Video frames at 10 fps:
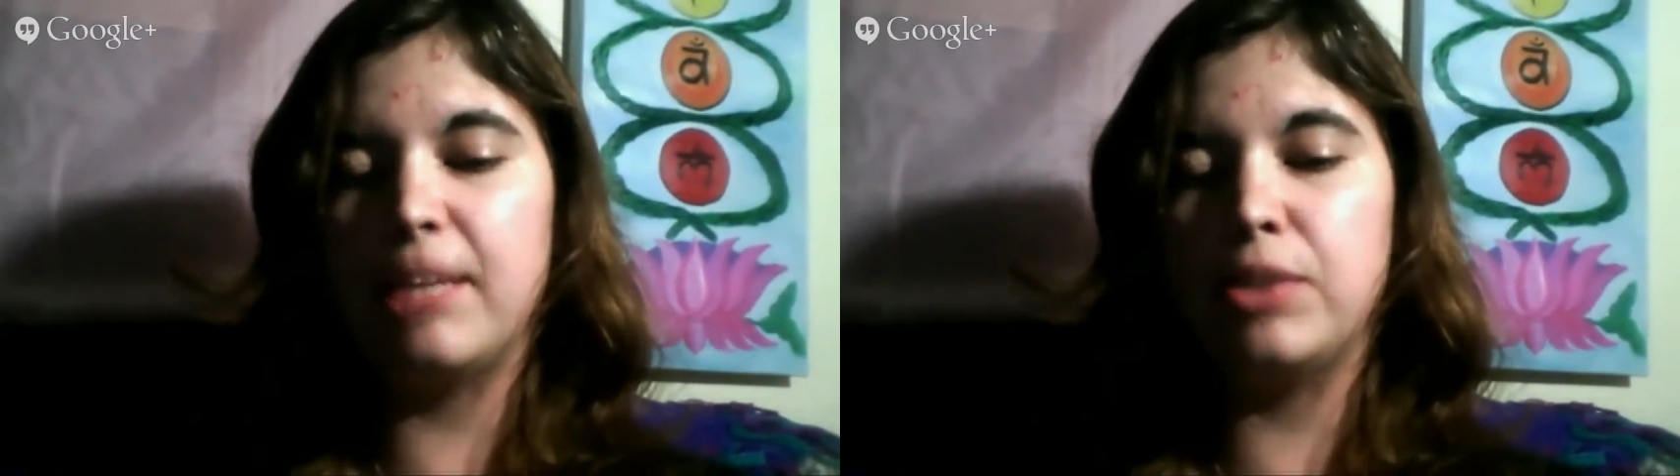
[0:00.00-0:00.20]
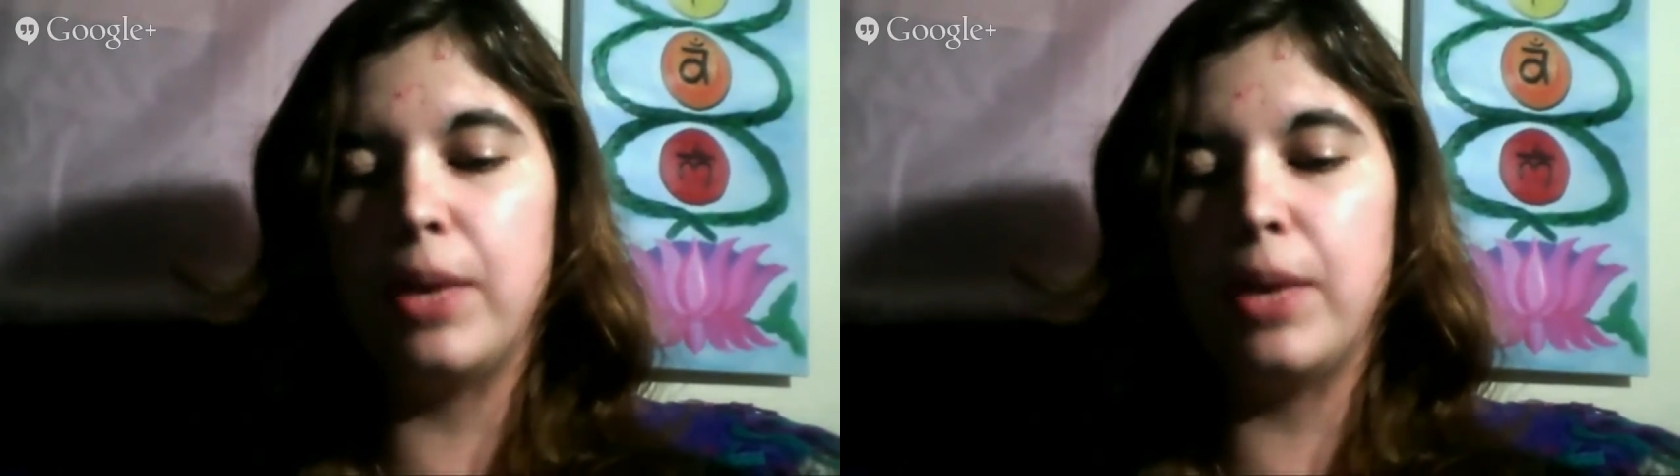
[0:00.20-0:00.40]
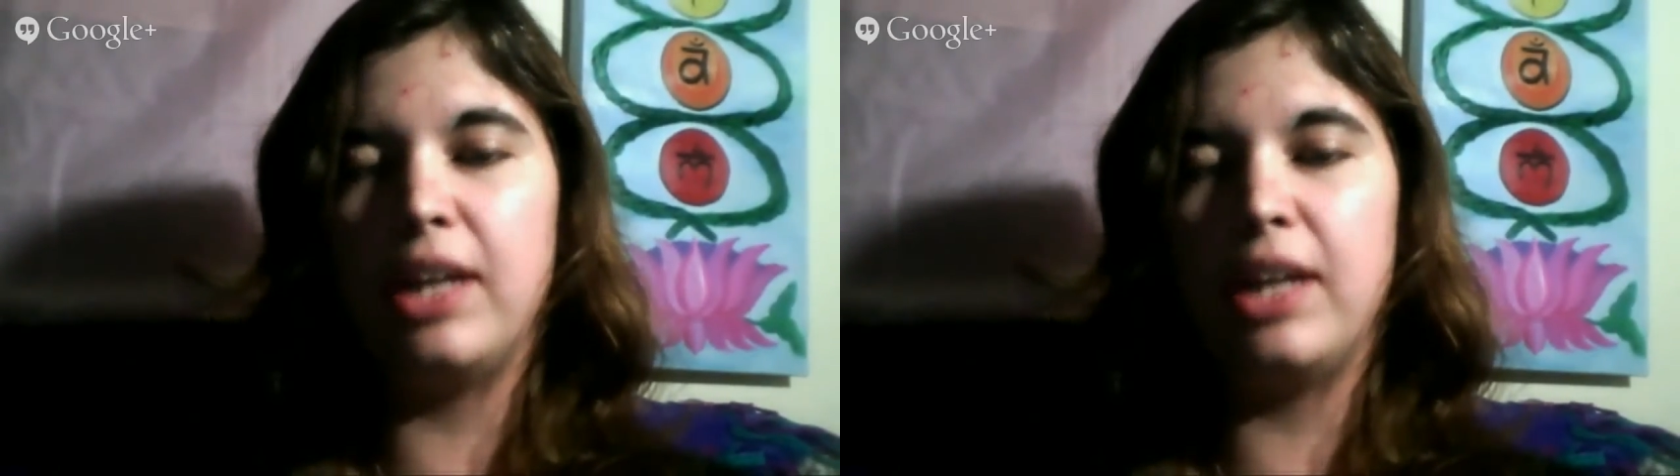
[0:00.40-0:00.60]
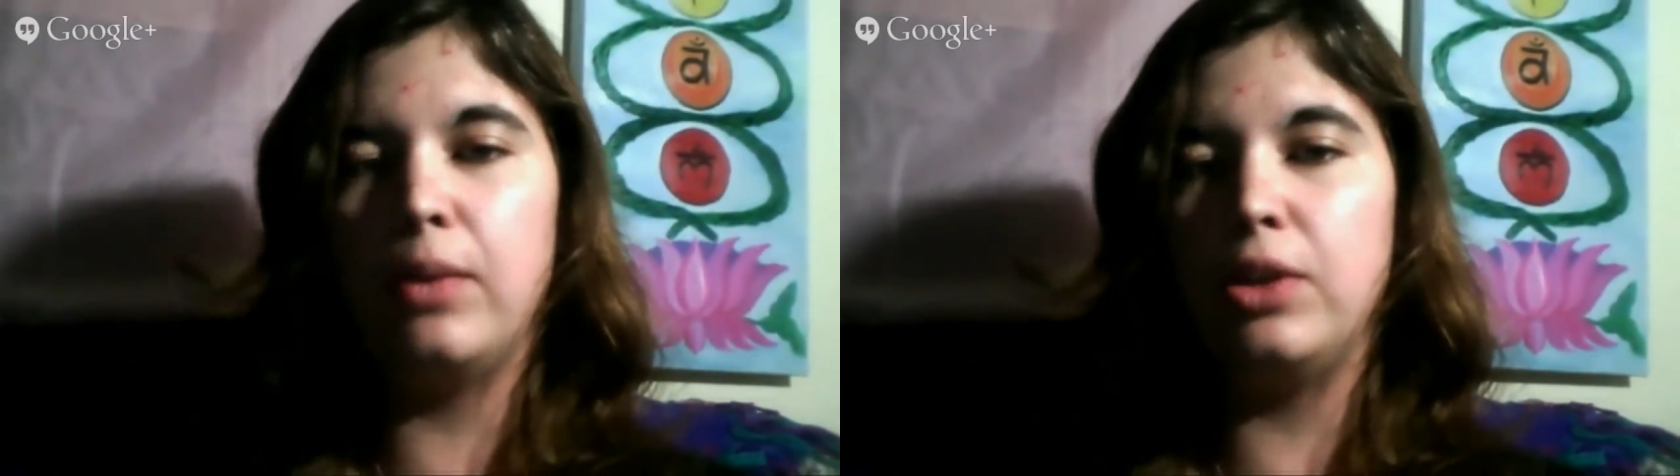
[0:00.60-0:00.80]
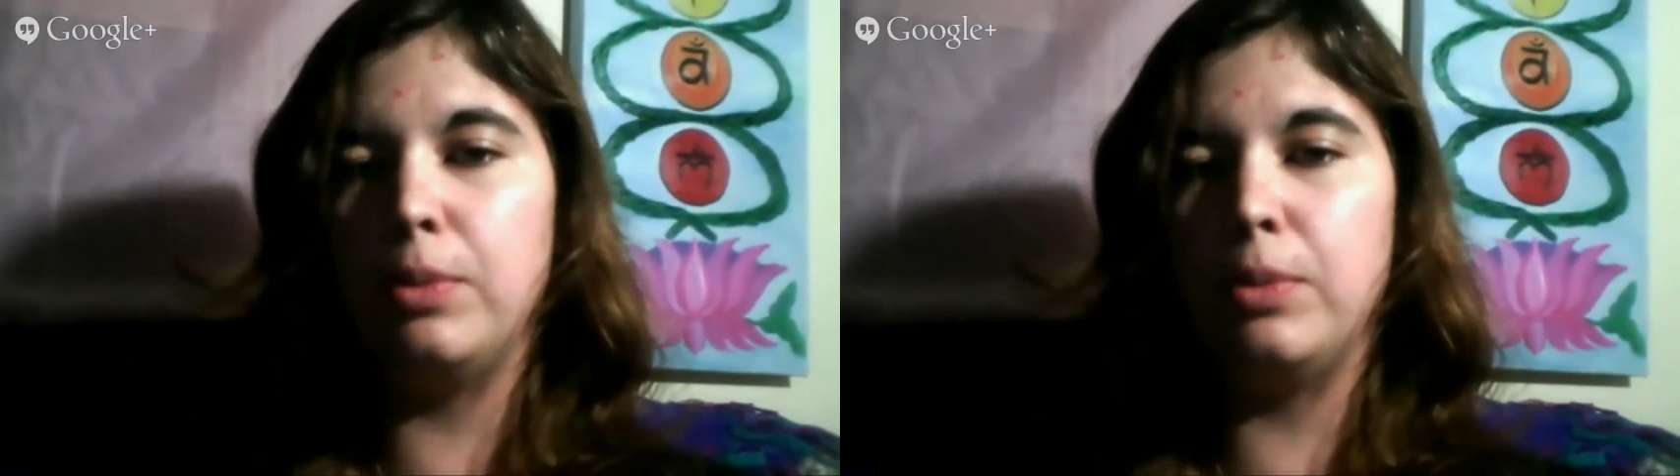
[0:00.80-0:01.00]
so anyone
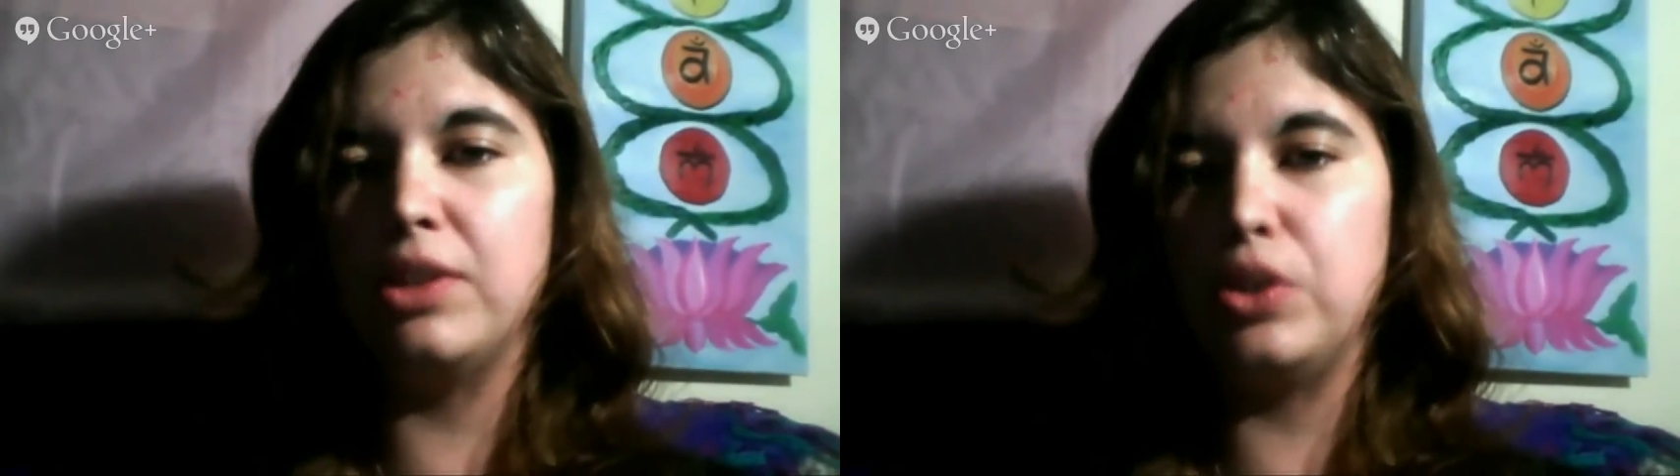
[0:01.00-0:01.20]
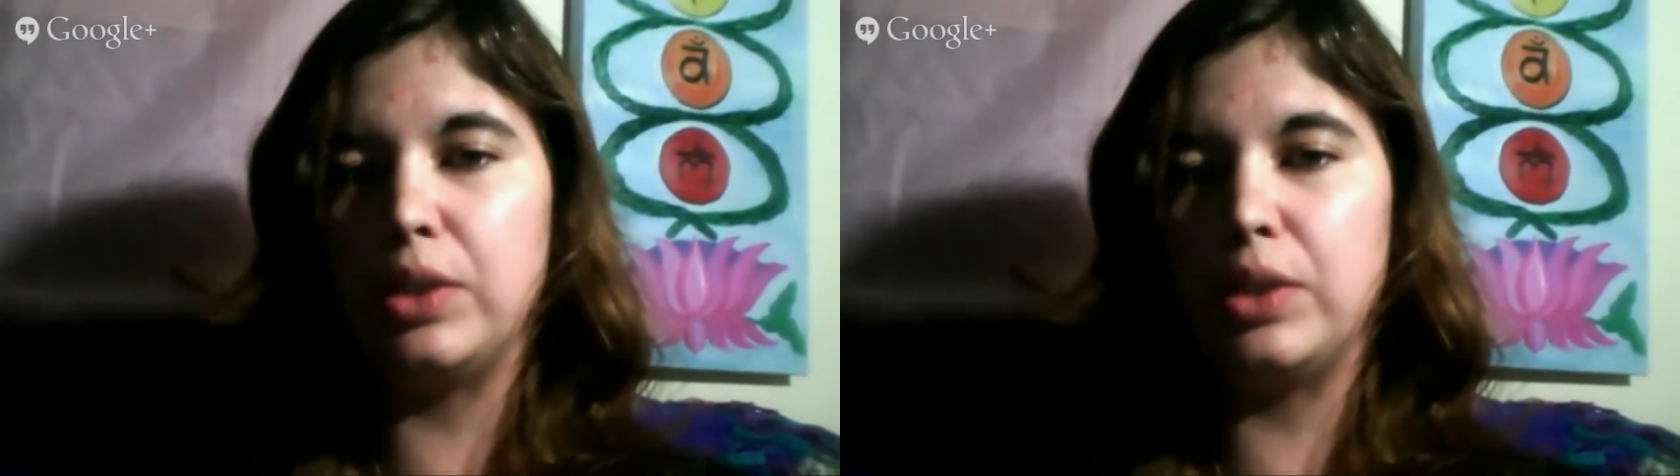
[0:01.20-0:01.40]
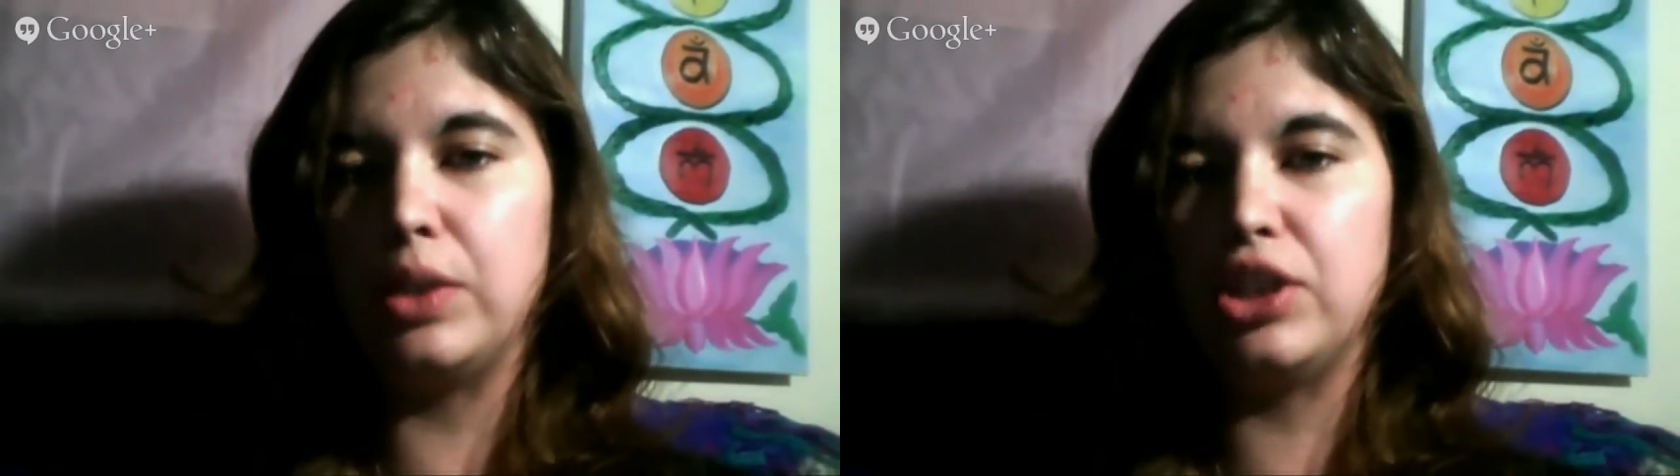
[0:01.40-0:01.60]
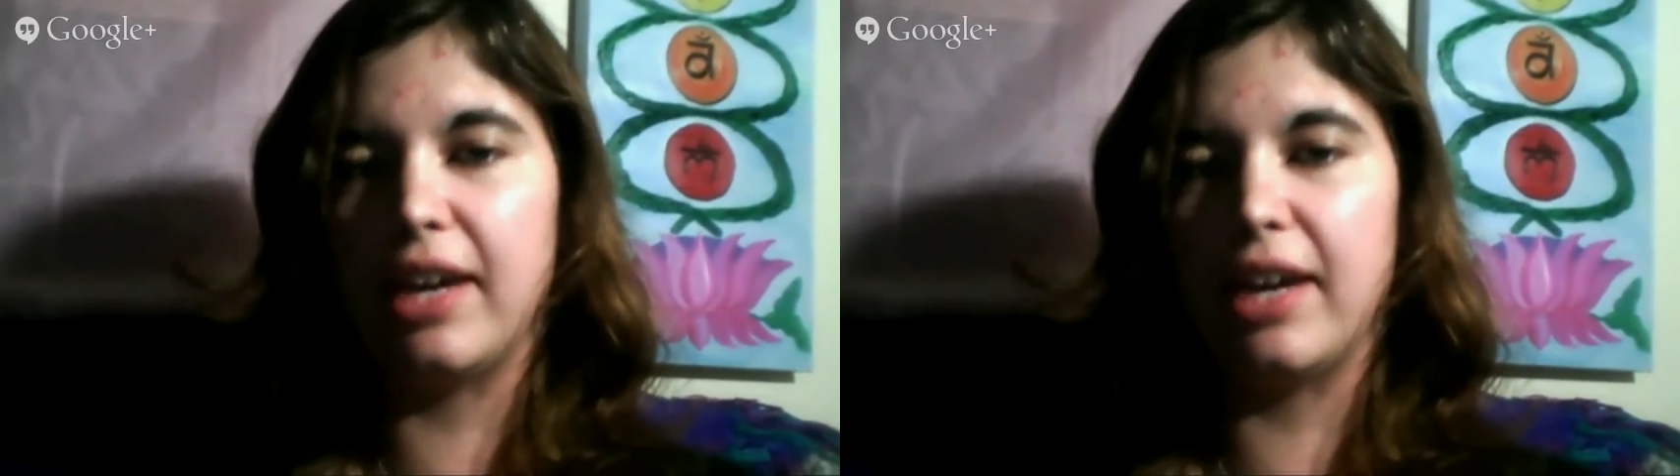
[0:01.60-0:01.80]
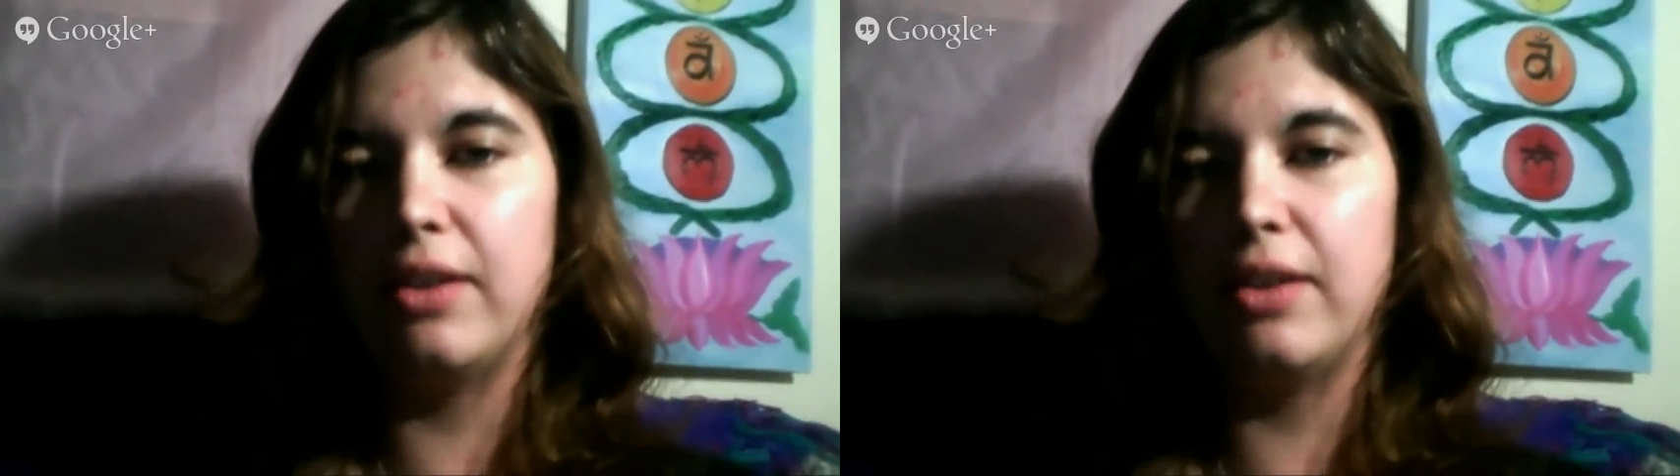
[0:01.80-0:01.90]
you missed, you can check out.